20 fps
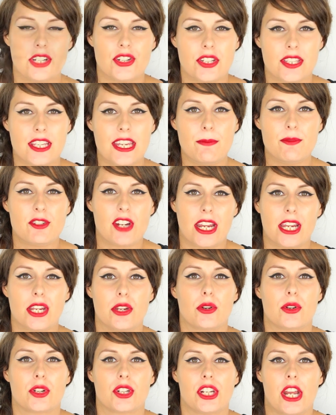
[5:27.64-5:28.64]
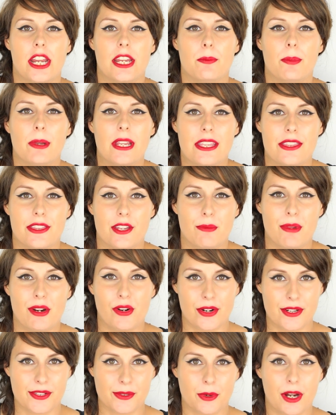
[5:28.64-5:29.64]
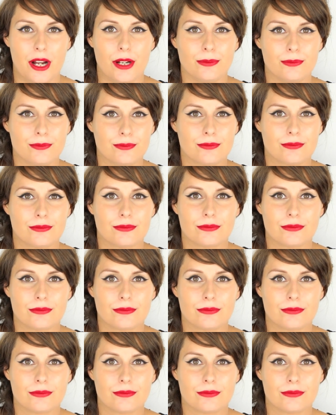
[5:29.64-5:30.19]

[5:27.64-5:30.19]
Just keep checking your shape in the mirror as well.